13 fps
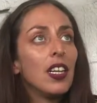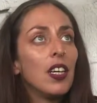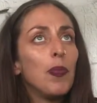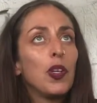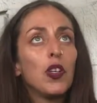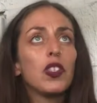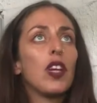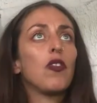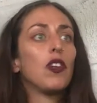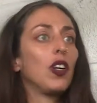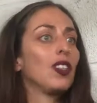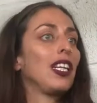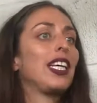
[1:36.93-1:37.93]
because I
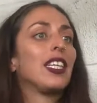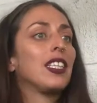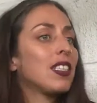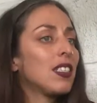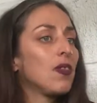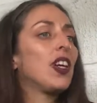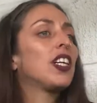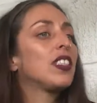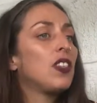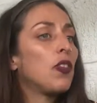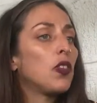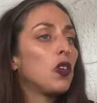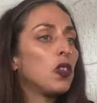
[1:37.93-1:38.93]
felt like it's very
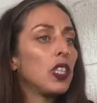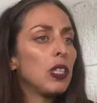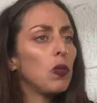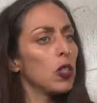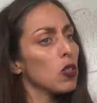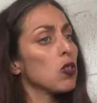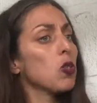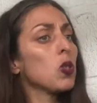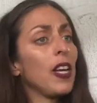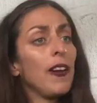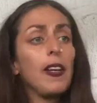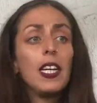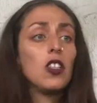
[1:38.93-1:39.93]
difficult. It was also
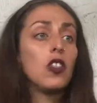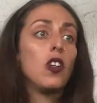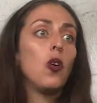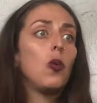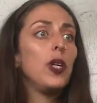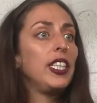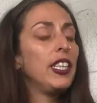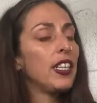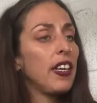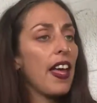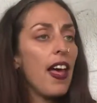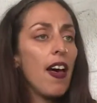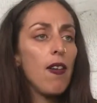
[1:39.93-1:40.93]
10 years ago. We didn't
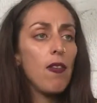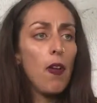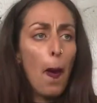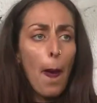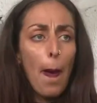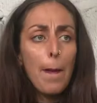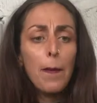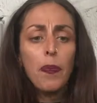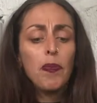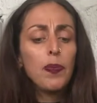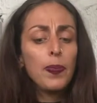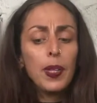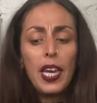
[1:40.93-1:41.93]
have
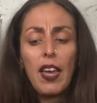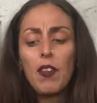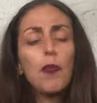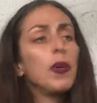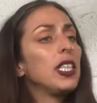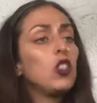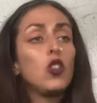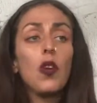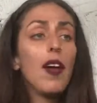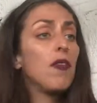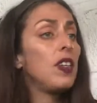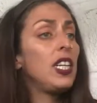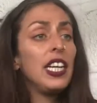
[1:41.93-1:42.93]
everybody
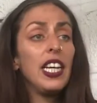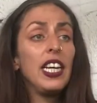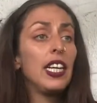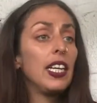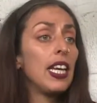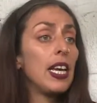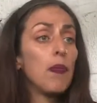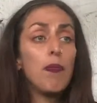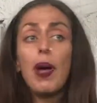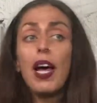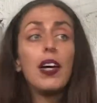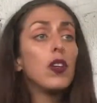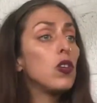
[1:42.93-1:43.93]
traveling and
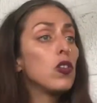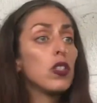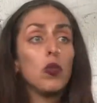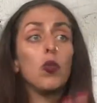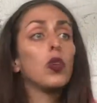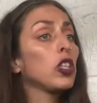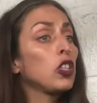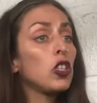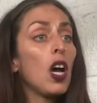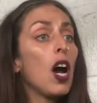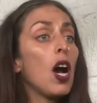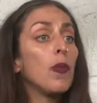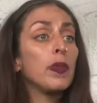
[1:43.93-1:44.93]
battles and
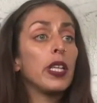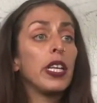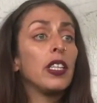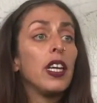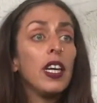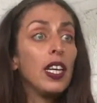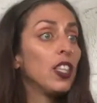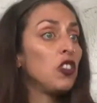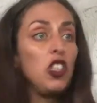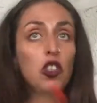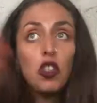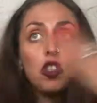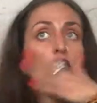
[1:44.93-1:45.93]
workshops and
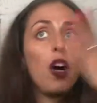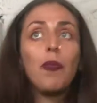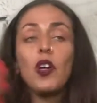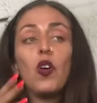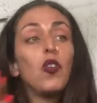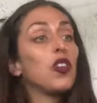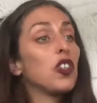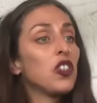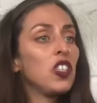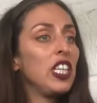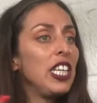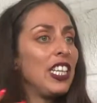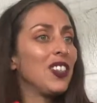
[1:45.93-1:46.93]
teachers coming
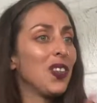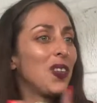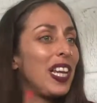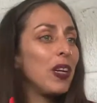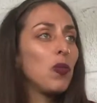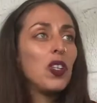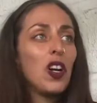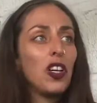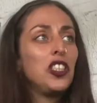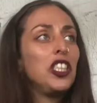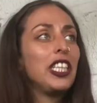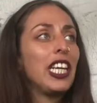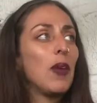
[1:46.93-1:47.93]
overseas. You know, like when
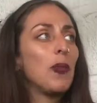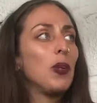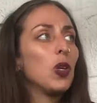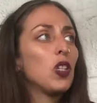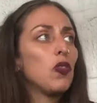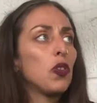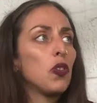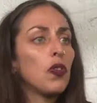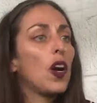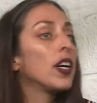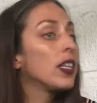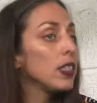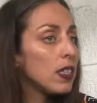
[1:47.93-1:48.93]
Archie came, it was for
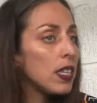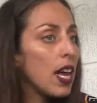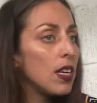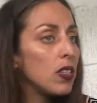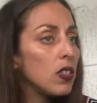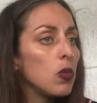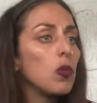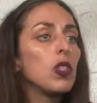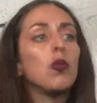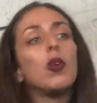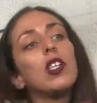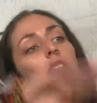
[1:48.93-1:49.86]
Funkenstyle, so it was one